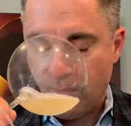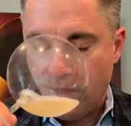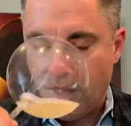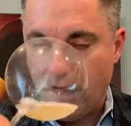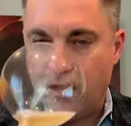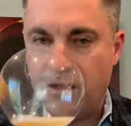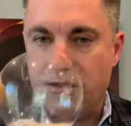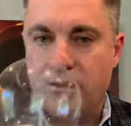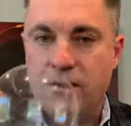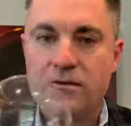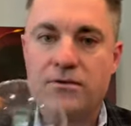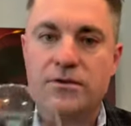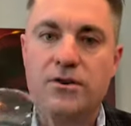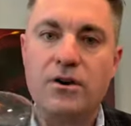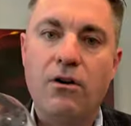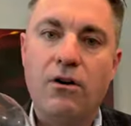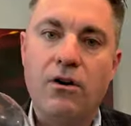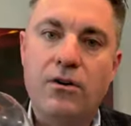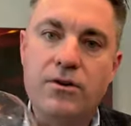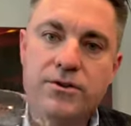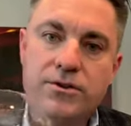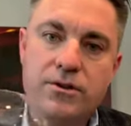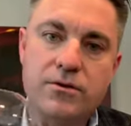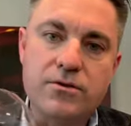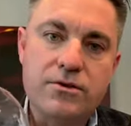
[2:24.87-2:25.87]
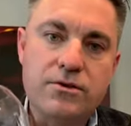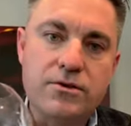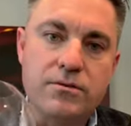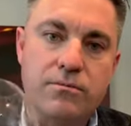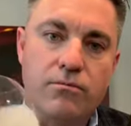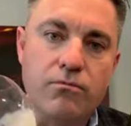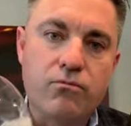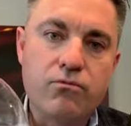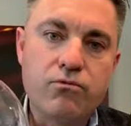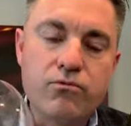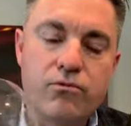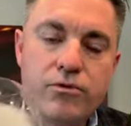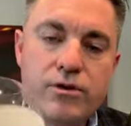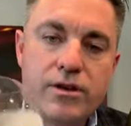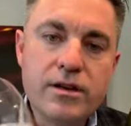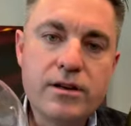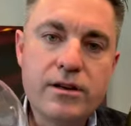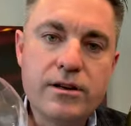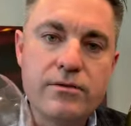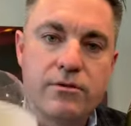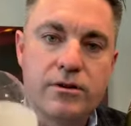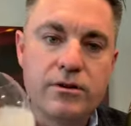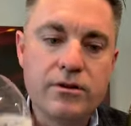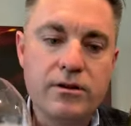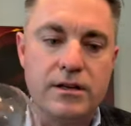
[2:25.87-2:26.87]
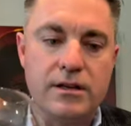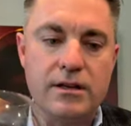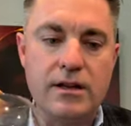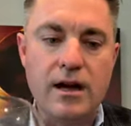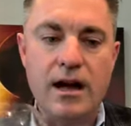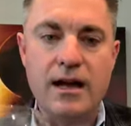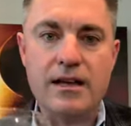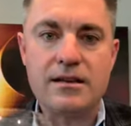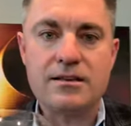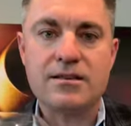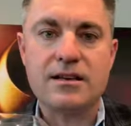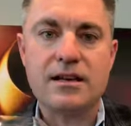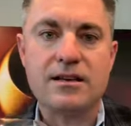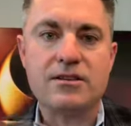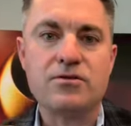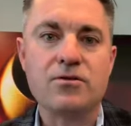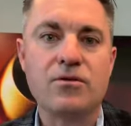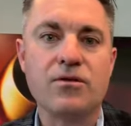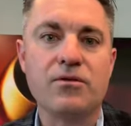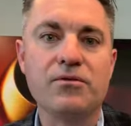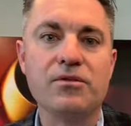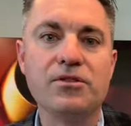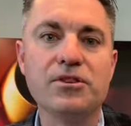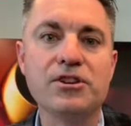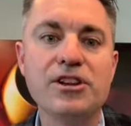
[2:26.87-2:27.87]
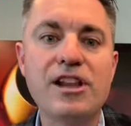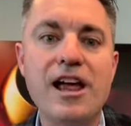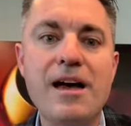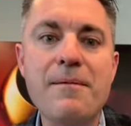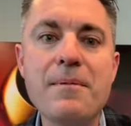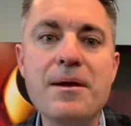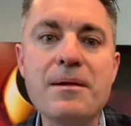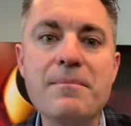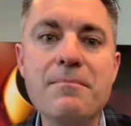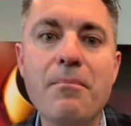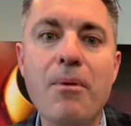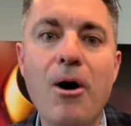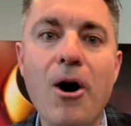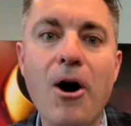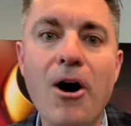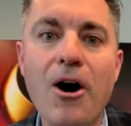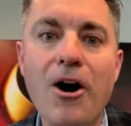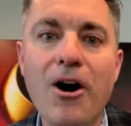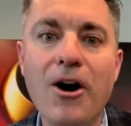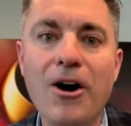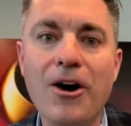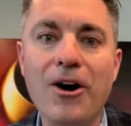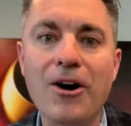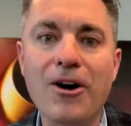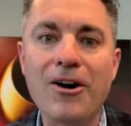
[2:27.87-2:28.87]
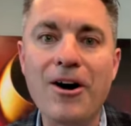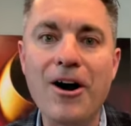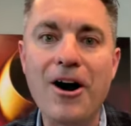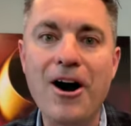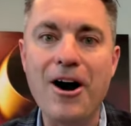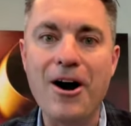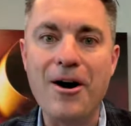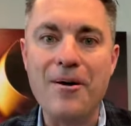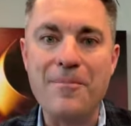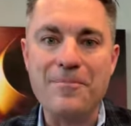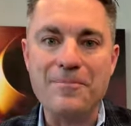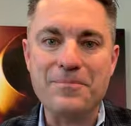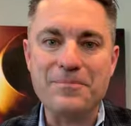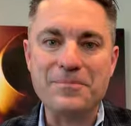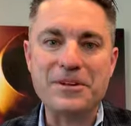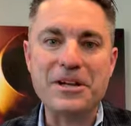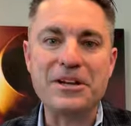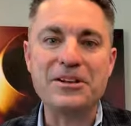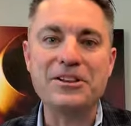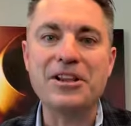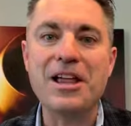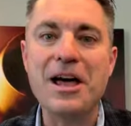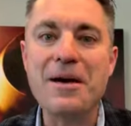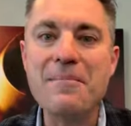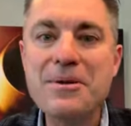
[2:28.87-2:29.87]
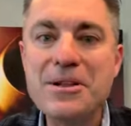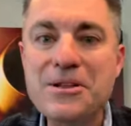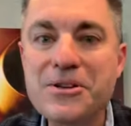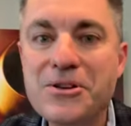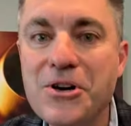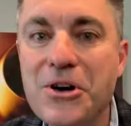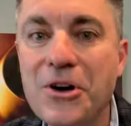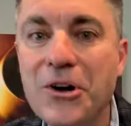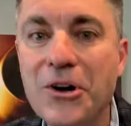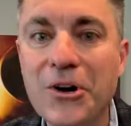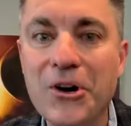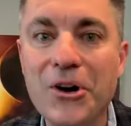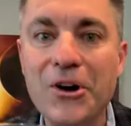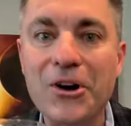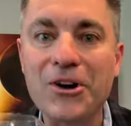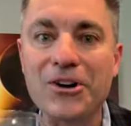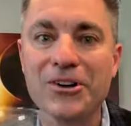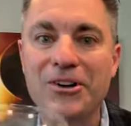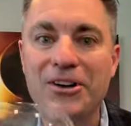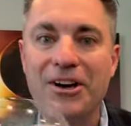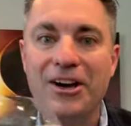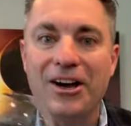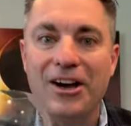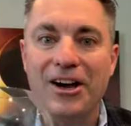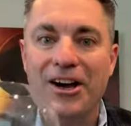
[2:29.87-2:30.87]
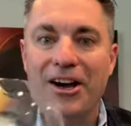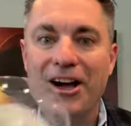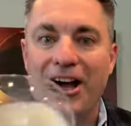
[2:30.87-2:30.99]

And there's also some really, really nice, like sort of lemon bar, lemon curd